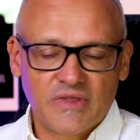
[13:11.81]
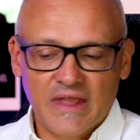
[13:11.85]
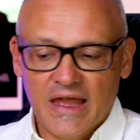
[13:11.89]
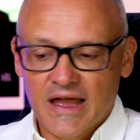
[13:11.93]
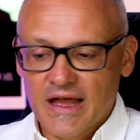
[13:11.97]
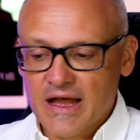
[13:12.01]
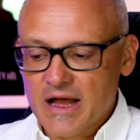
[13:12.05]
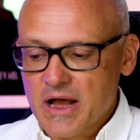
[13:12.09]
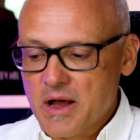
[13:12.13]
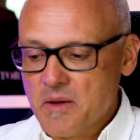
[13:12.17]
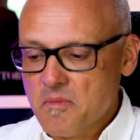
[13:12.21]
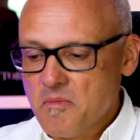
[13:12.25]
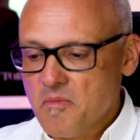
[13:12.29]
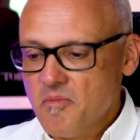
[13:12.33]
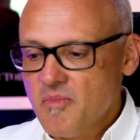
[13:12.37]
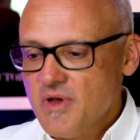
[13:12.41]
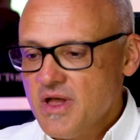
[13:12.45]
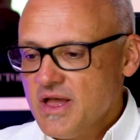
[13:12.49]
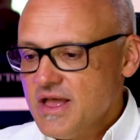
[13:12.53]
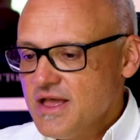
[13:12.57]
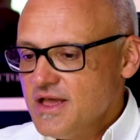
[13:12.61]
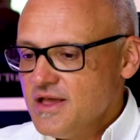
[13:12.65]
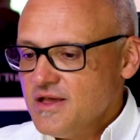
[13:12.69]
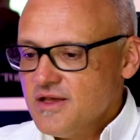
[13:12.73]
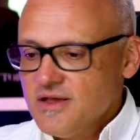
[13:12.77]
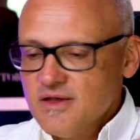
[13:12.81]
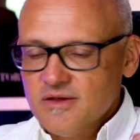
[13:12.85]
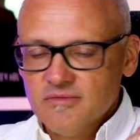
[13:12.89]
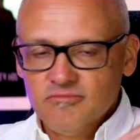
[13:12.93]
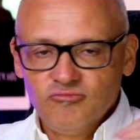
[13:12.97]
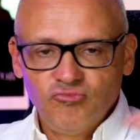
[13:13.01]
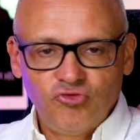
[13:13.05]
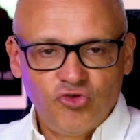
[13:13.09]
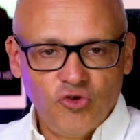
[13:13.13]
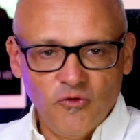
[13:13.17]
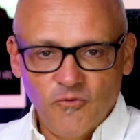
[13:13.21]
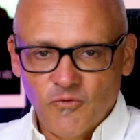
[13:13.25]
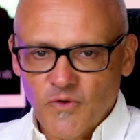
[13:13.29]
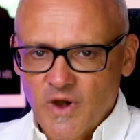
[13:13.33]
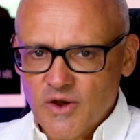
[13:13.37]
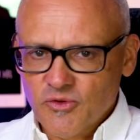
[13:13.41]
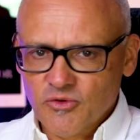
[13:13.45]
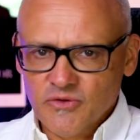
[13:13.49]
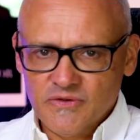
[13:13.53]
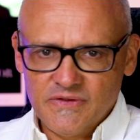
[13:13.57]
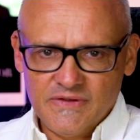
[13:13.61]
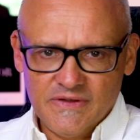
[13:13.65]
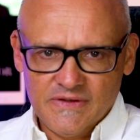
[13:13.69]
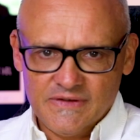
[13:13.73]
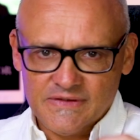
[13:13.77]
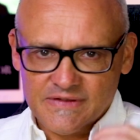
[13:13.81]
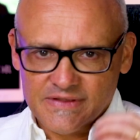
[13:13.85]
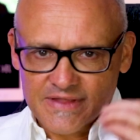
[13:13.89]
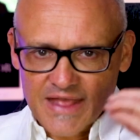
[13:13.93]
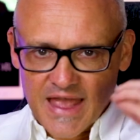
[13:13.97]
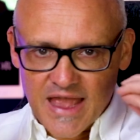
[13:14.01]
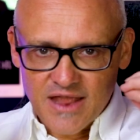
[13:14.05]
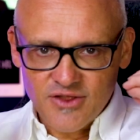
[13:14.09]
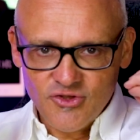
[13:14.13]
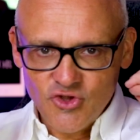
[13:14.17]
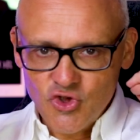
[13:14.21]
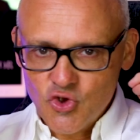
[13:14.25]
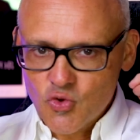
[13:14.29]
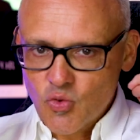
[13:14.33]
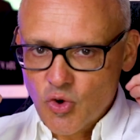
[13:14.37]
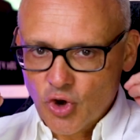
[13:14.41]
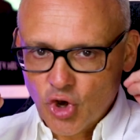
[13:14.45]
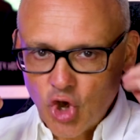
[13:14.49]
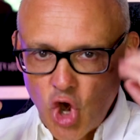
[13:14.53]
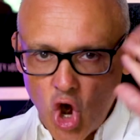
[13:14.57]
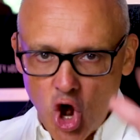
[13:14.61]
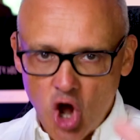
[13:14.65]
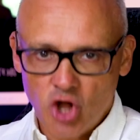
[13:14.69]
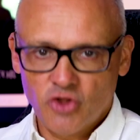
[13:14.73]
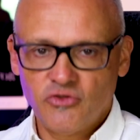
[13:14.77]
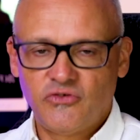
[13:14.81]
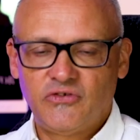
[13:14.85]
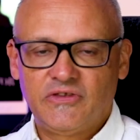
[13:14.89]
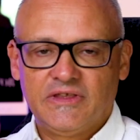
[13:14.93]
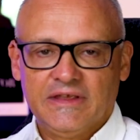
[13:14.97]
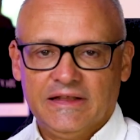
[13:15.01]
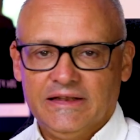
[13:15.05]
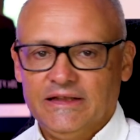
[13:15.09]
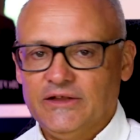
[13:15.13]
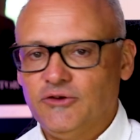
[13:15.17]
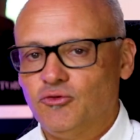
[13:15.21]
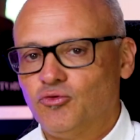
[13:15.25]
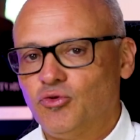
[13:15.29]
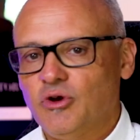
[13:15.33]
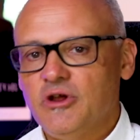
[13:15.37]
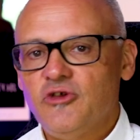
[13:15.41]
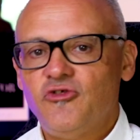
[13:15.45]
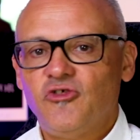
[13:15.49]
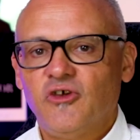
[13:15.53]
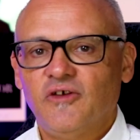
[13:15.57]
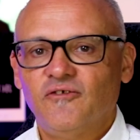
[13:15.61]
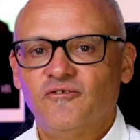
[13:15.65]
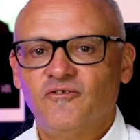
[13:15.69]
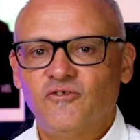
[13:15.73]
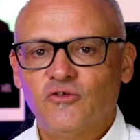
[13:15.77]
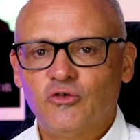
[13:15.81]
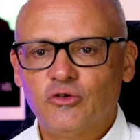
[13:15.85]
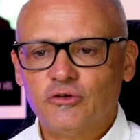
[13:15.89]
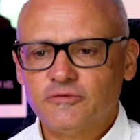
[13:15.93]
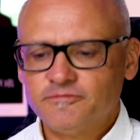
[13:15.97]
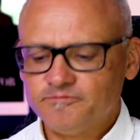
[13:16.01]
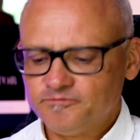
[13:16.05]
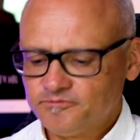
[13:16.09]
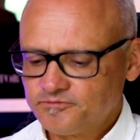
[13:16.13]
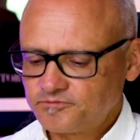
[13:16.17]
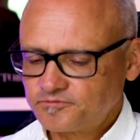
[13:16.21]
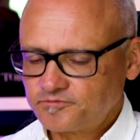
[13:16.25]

Two fragrances that you were constantly reaching for.